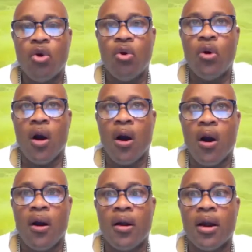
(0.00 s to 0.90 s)
who
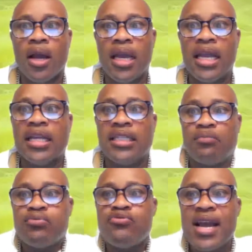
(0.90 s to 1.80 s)
are in a
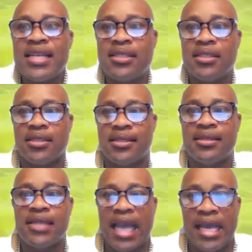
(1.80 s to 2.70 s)
depressed
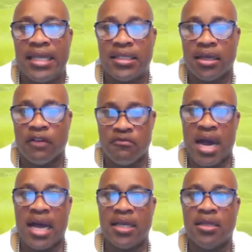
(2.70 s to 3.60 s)
state of
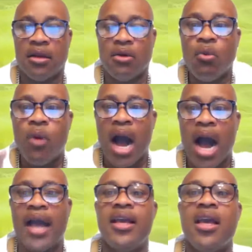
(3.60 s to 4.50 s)
mind.
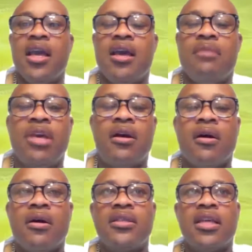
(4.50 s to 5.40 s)
Why?
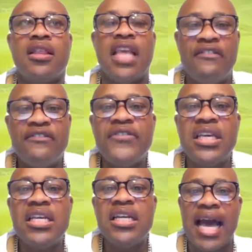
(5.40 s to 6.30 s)
Because they
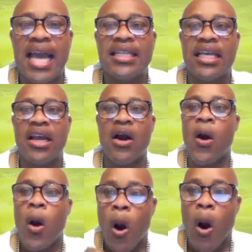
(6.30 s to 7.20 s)
feel like they
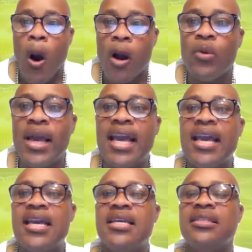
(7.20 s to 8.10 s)
are
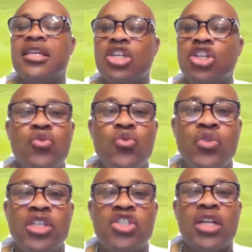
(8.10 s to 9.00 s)
always
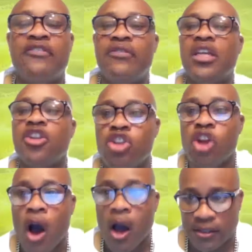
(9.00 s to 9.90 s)
losing, so they feel
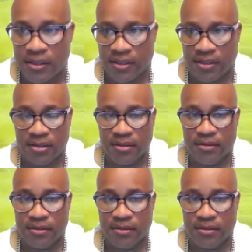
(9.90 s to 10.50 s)
lost.